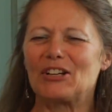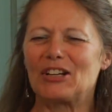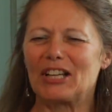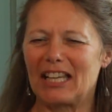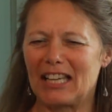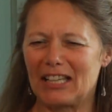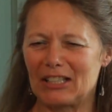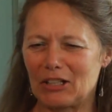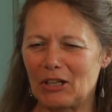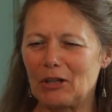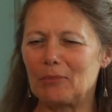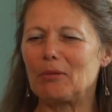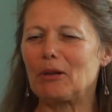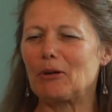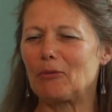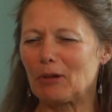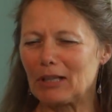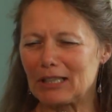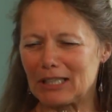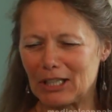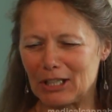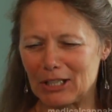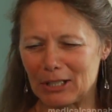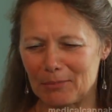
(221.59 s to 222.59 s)
so it could be
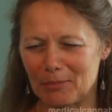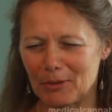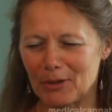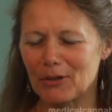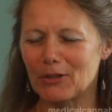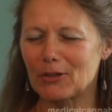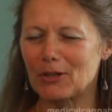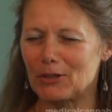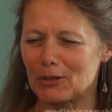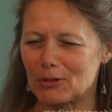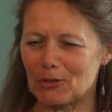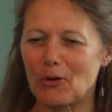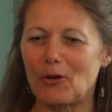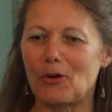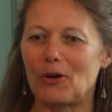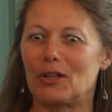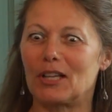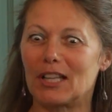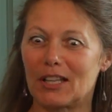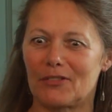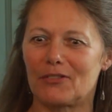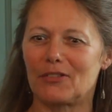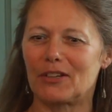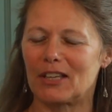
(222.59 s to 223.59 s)
really good birth
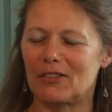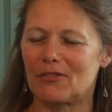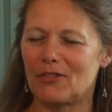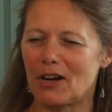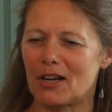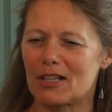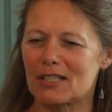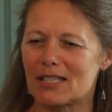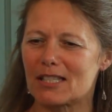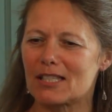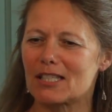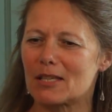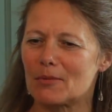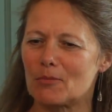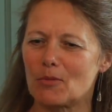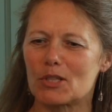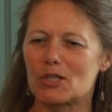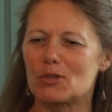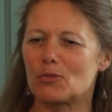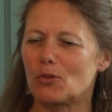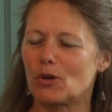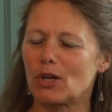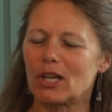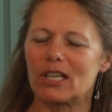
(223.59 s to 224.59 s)
control if, if our system
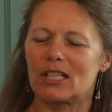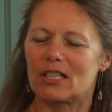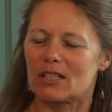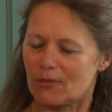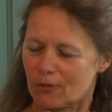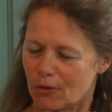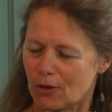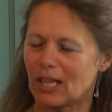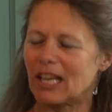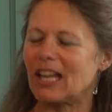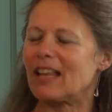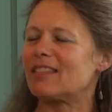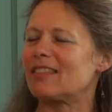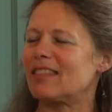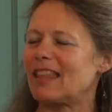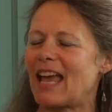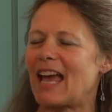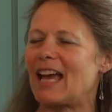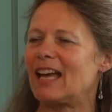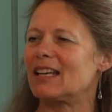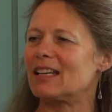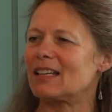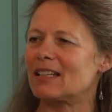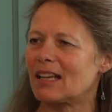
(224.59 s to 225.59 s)
wasn't working to forget
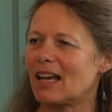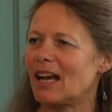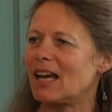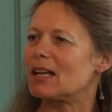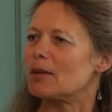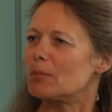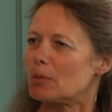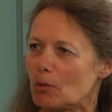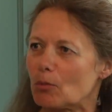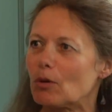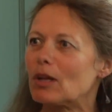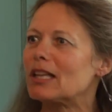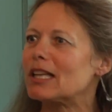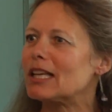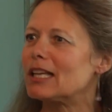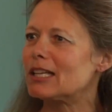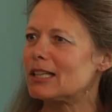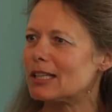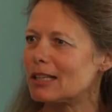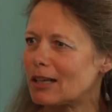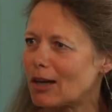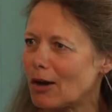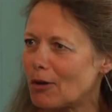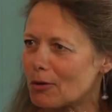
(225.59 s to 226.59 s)
that and kind of be
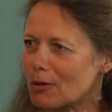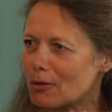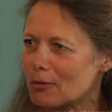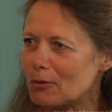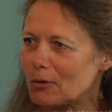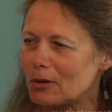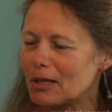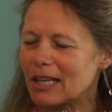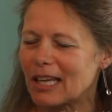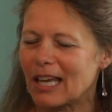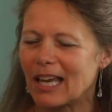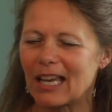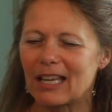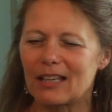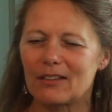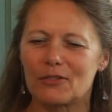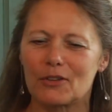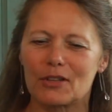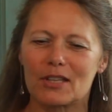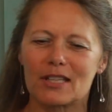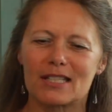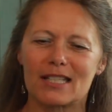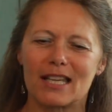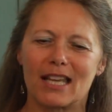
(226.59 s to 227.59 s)
willing to go through it again
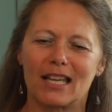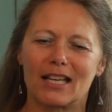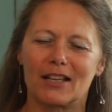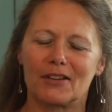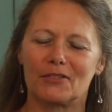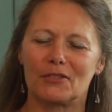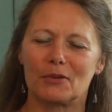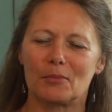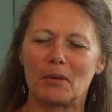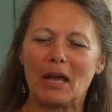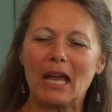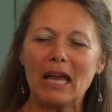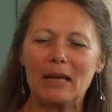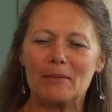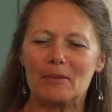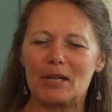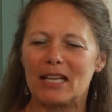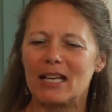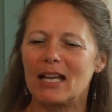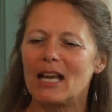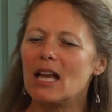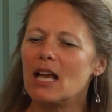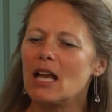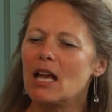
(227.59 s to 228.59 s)
for the sake of a
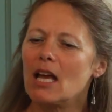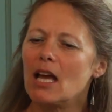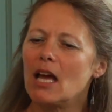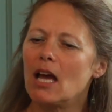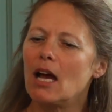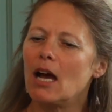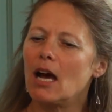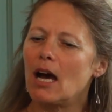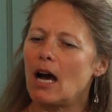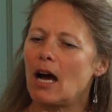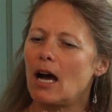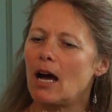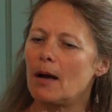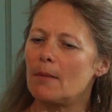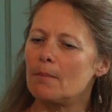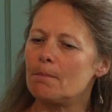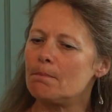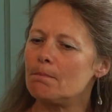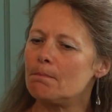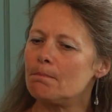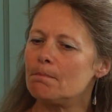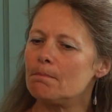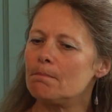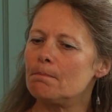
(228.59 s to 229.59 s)
baby. Uh,
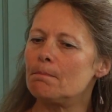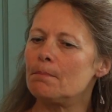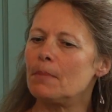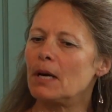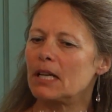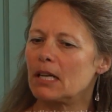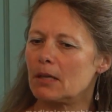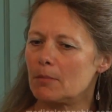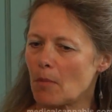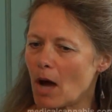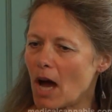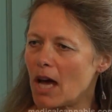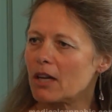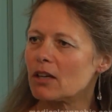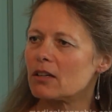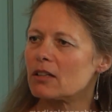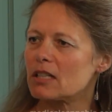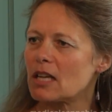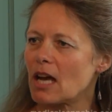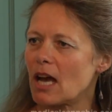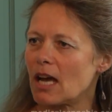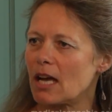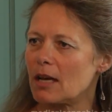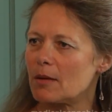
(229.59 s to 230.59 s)
but in
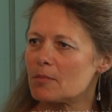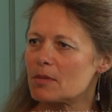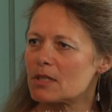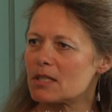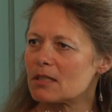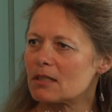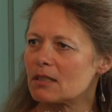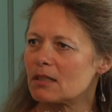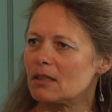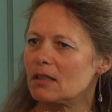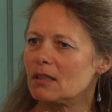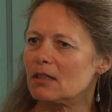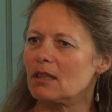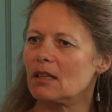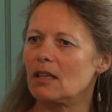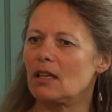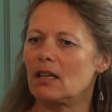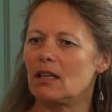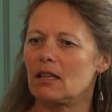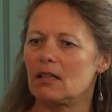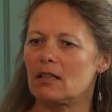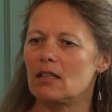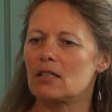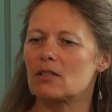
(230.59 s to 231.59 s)
modern times,
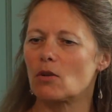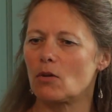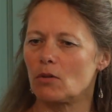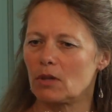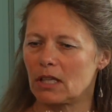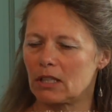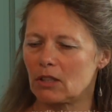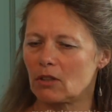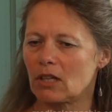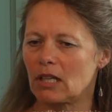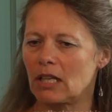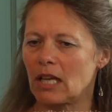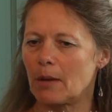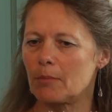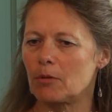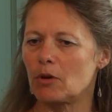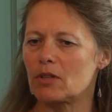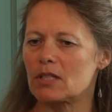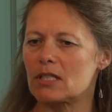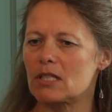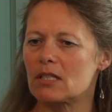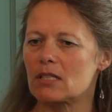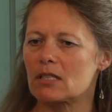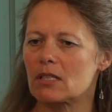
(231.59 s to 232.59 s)
this whole
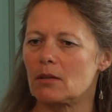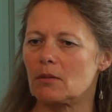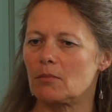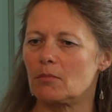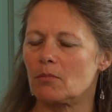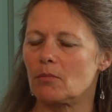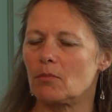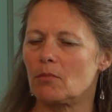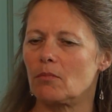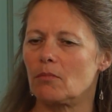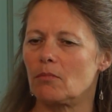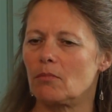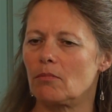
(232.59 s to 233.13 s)
endocannabinoid system,